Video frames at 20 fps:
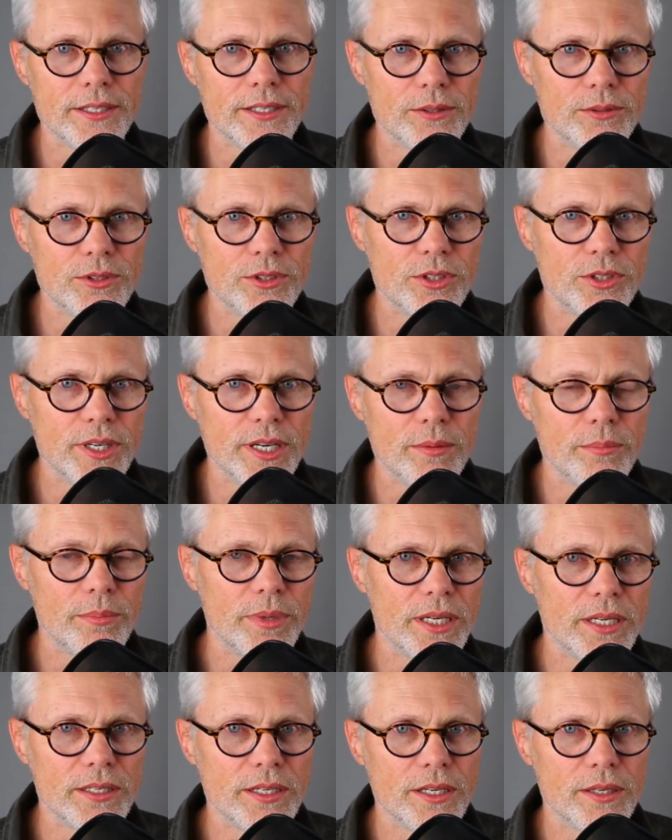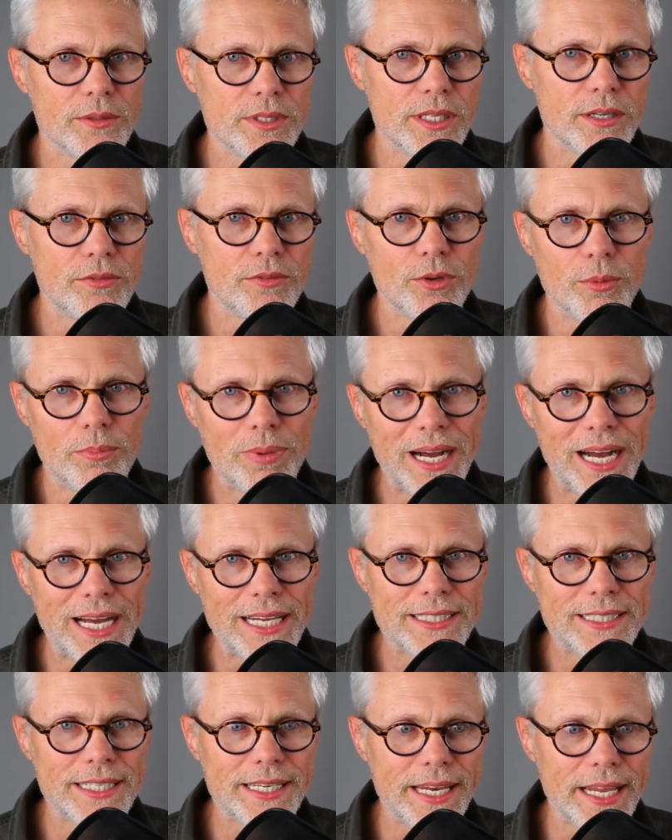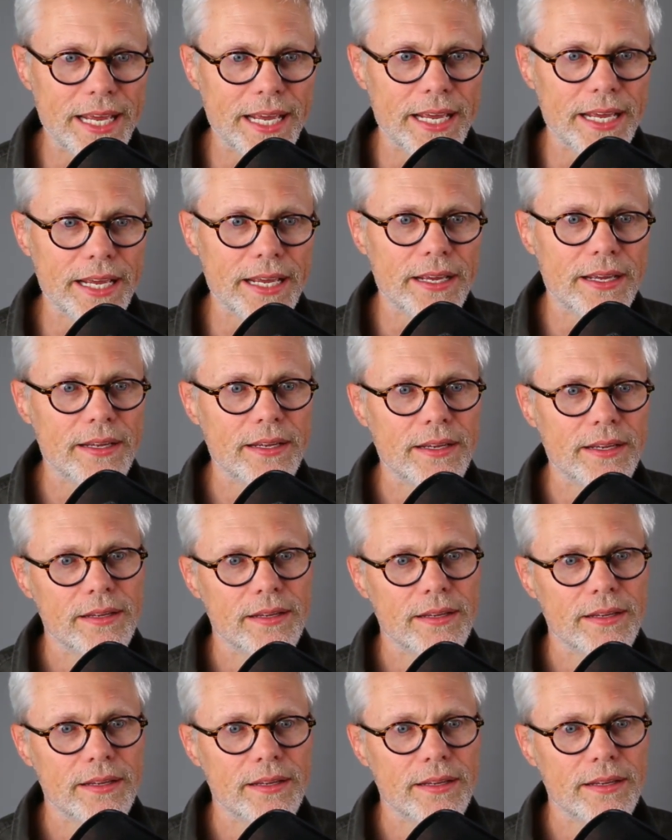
Don't drink a you know, several pots a day.